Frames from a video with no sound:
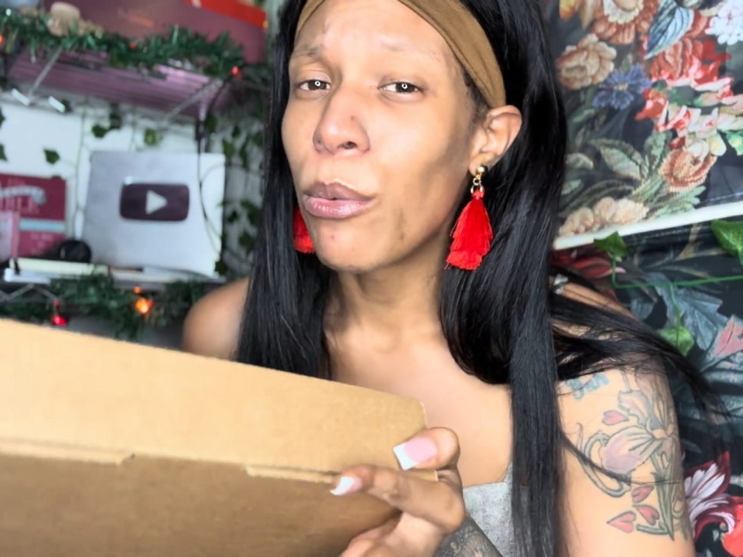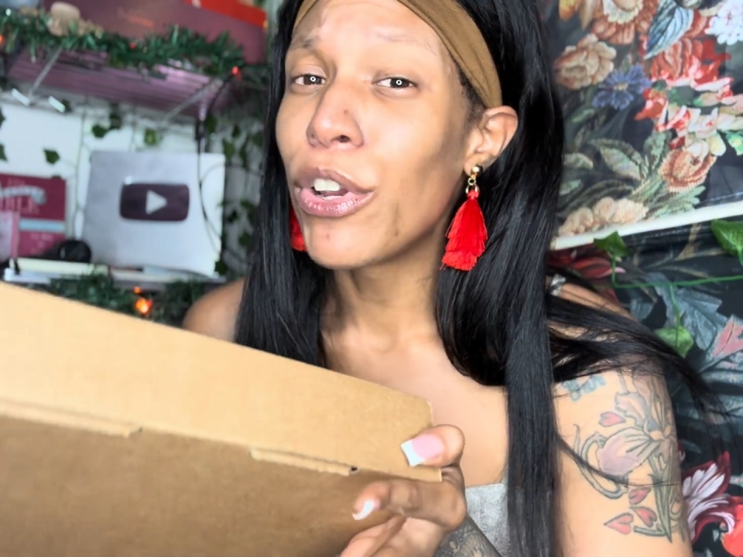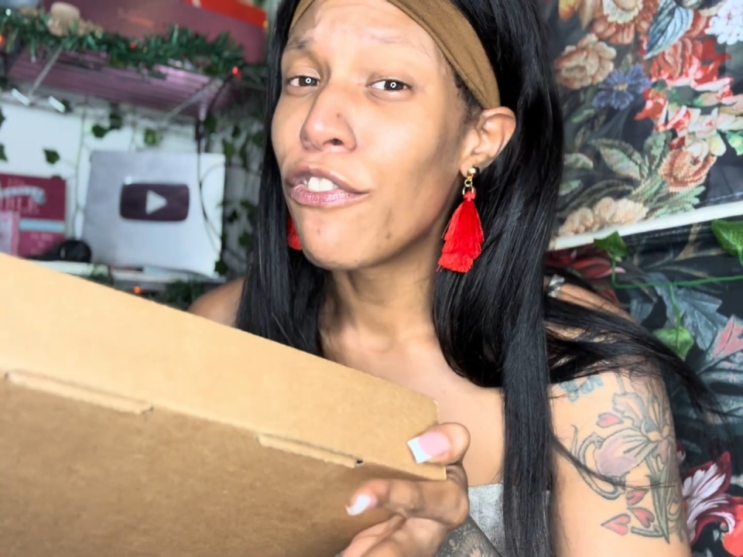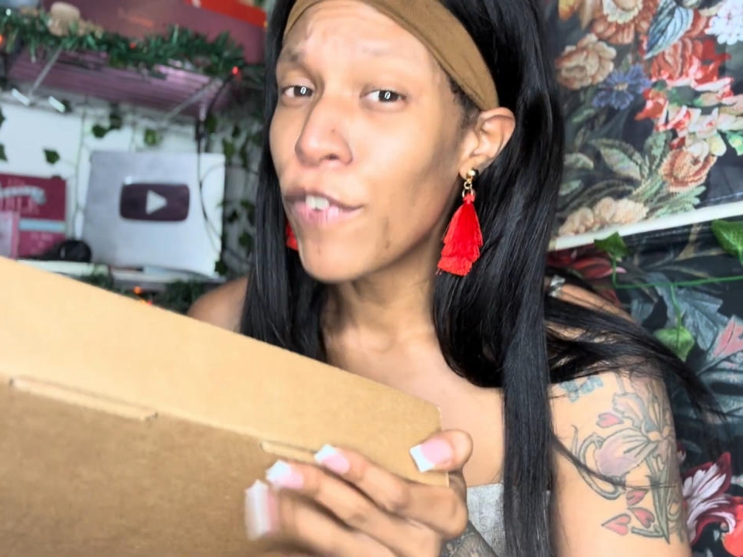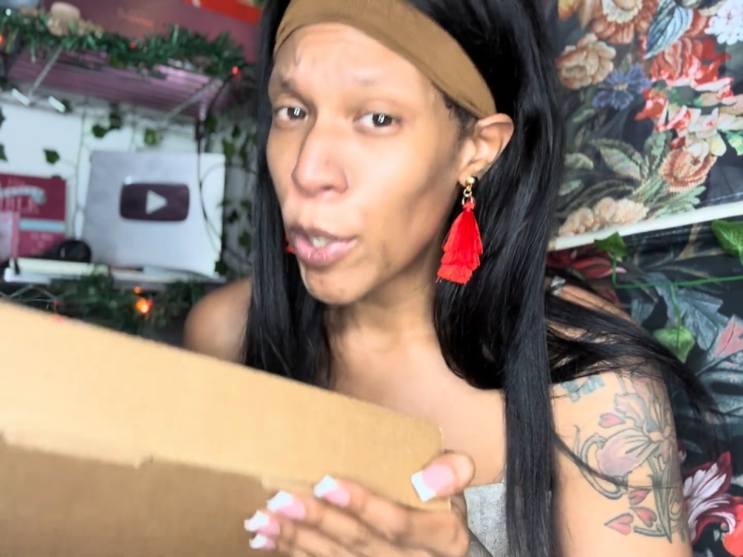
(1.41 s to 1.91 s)
a
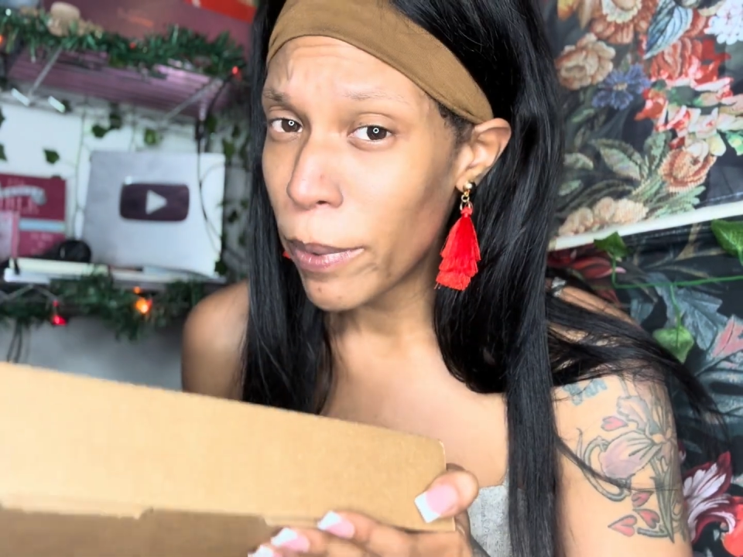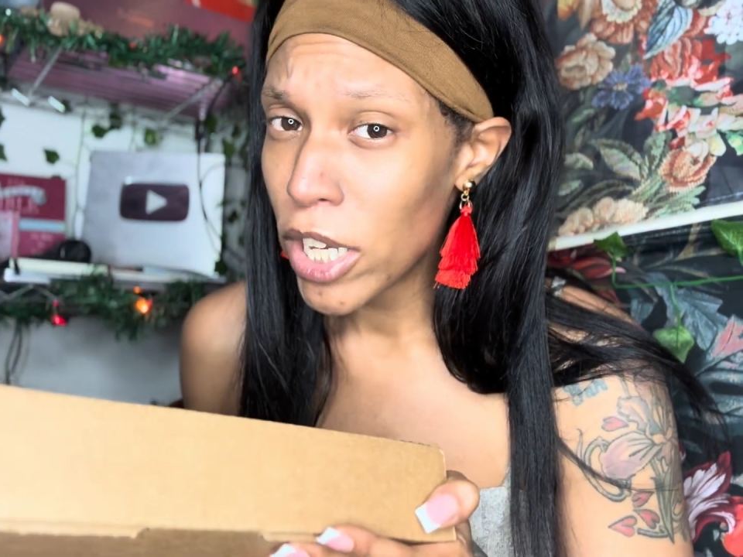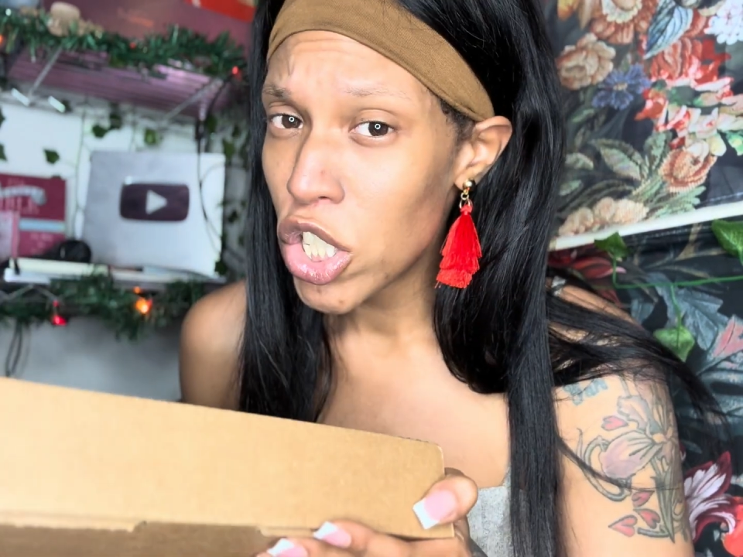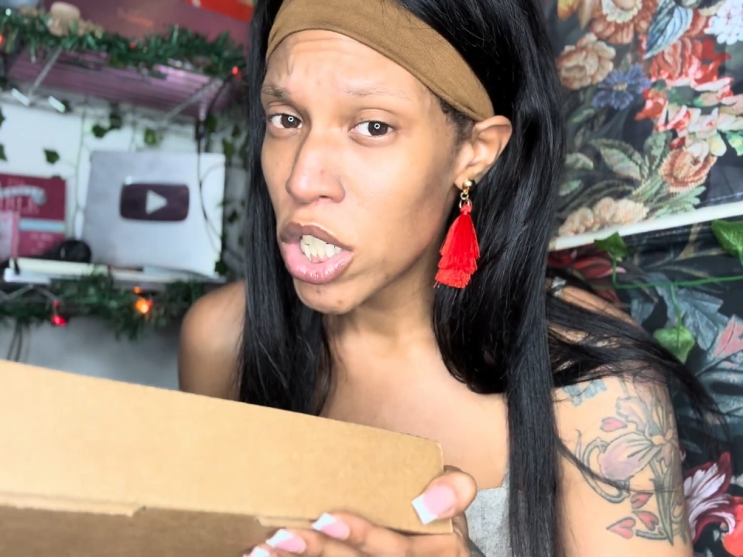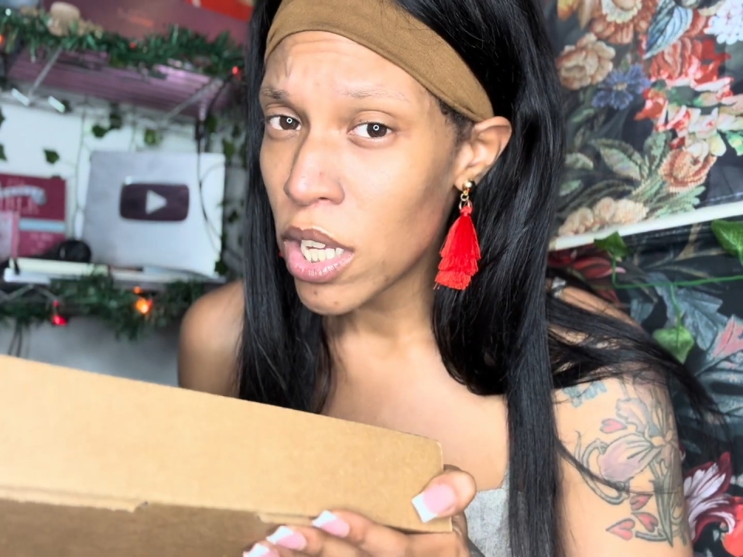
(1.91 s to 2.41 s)

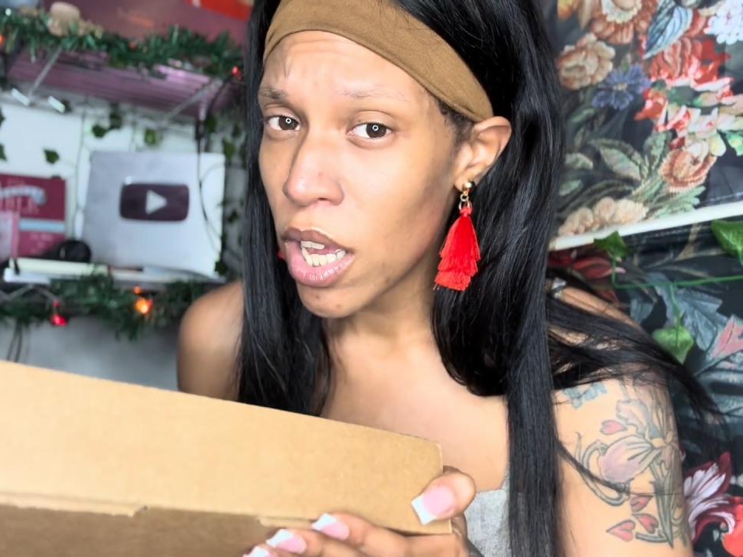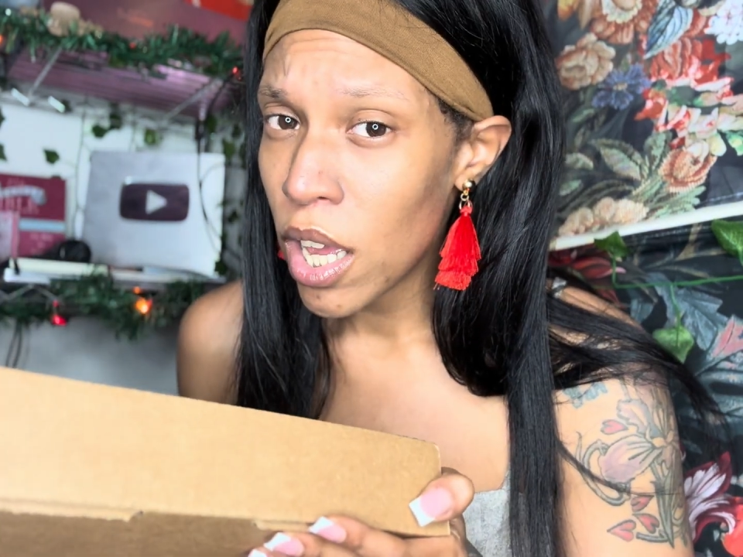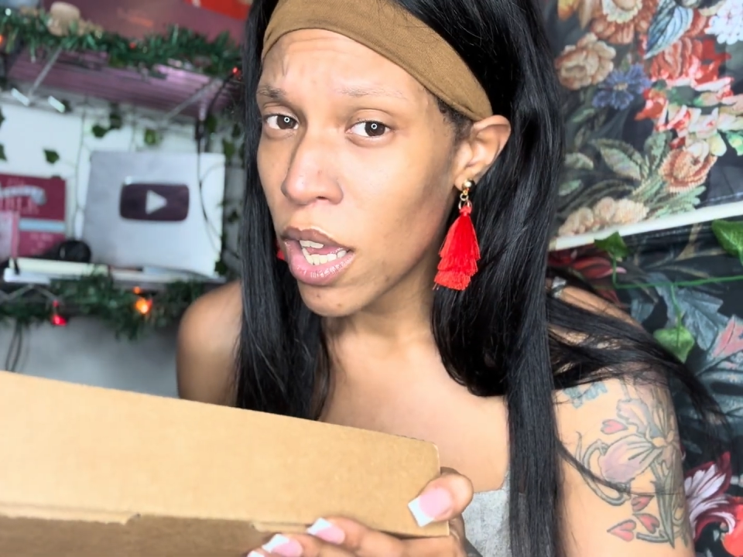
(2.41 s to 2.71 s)
refurbished